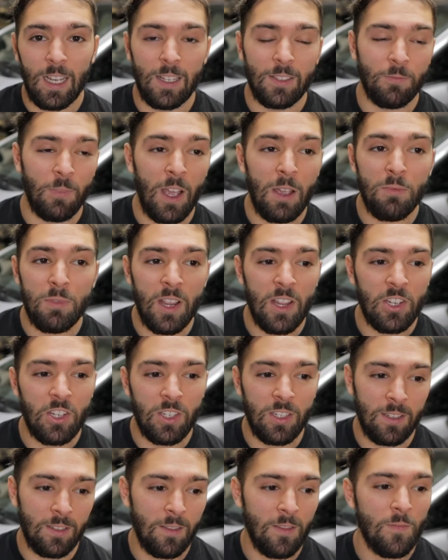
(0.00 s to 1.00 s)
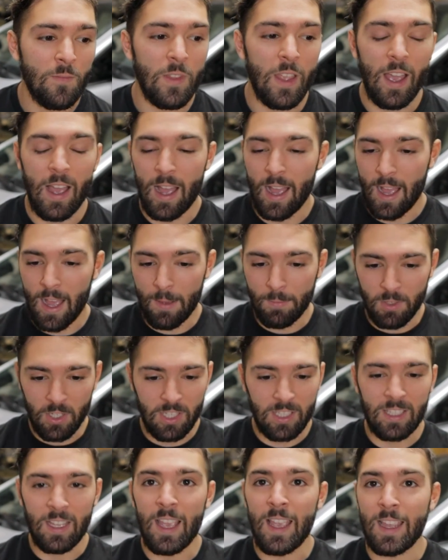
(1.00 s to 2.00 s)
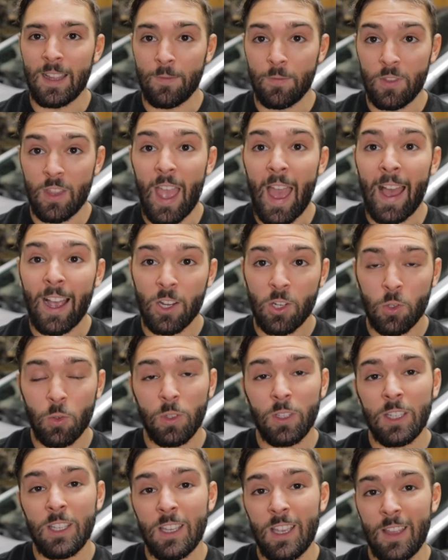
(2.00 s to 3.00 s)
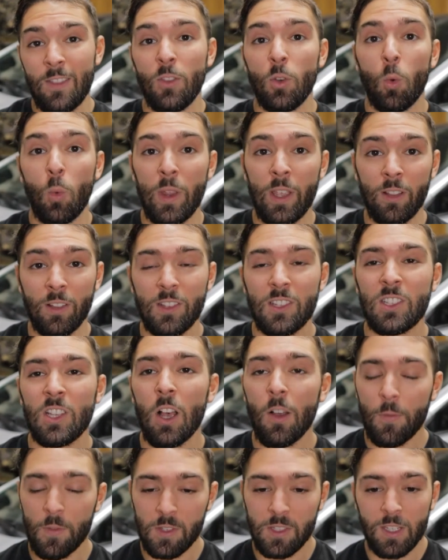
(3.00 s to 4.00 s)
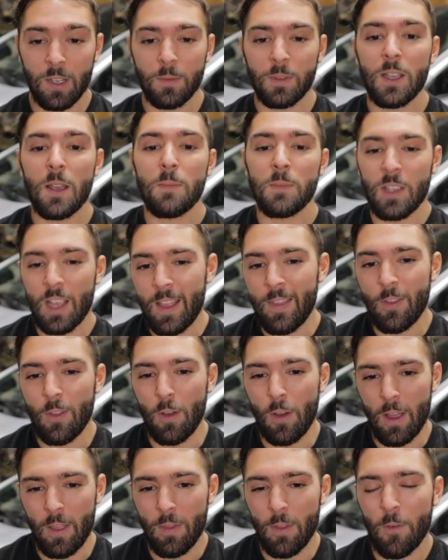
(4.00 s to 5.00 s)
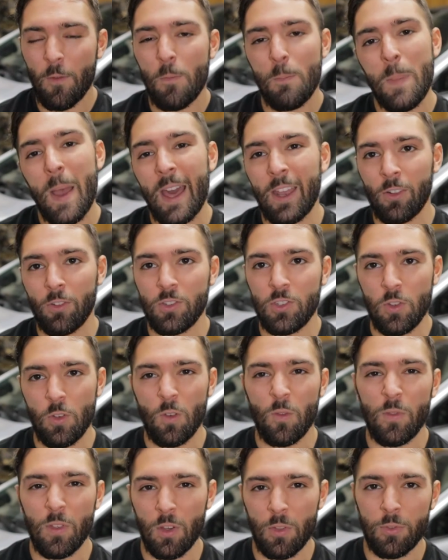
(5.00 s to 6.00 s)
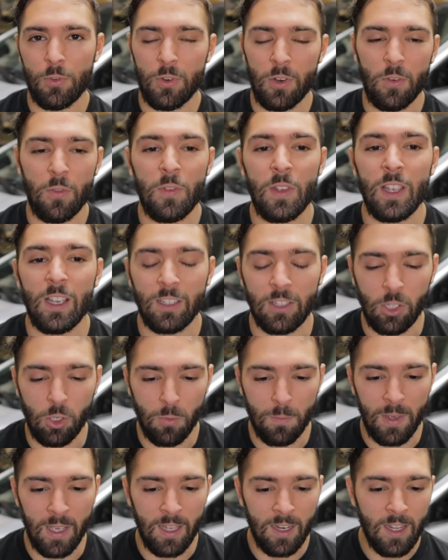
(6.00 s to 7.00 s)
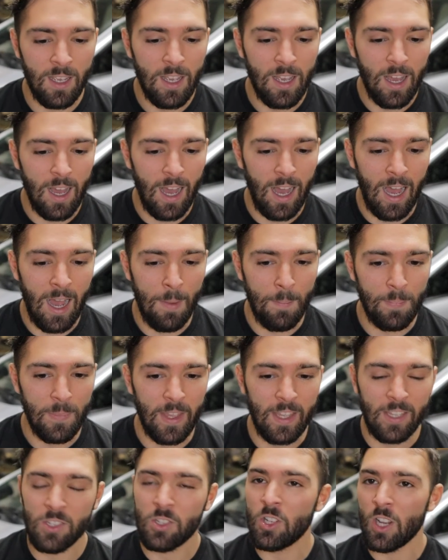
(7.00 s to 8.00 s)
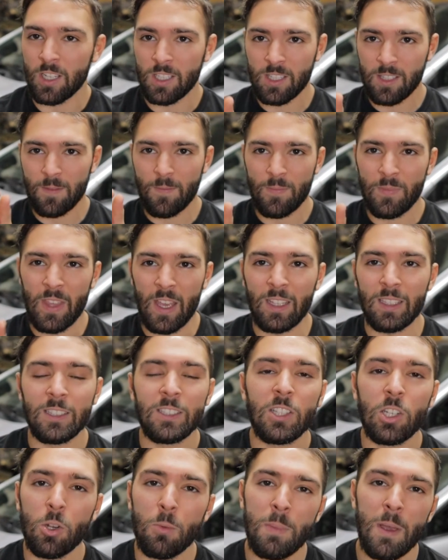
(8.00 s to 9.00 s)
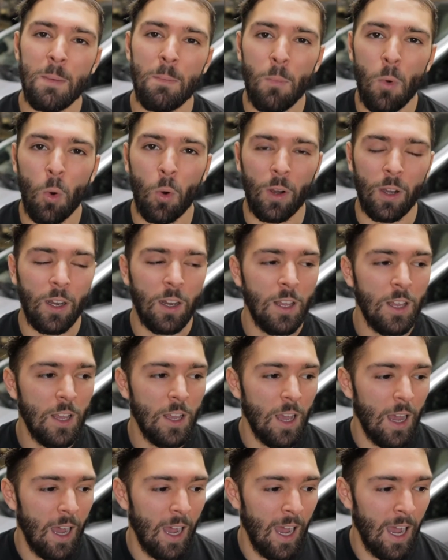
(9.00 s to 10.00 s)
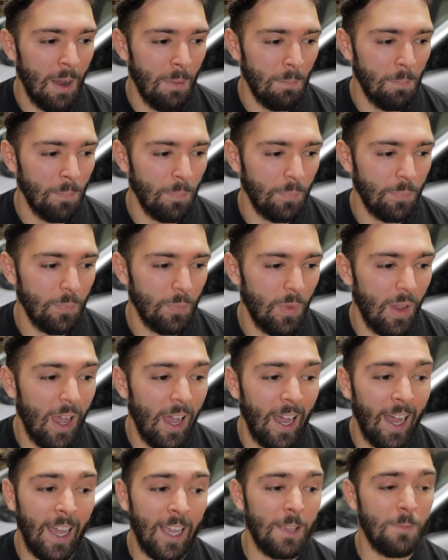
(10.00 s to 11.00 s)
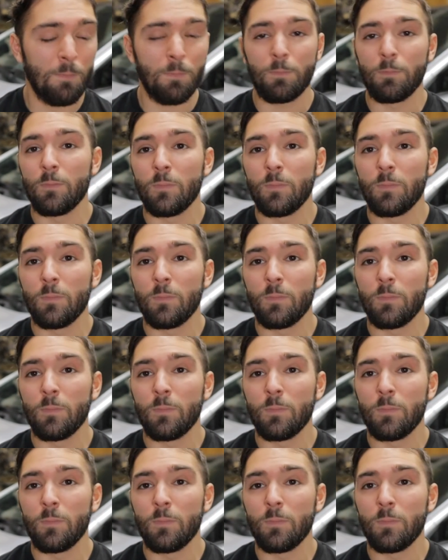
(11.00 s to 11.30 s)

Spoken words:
Vibration, I'm just saying actually in the wheel itself, and sometimes in the pedals you can feel through your feet a little bit. It's just that little bit more. I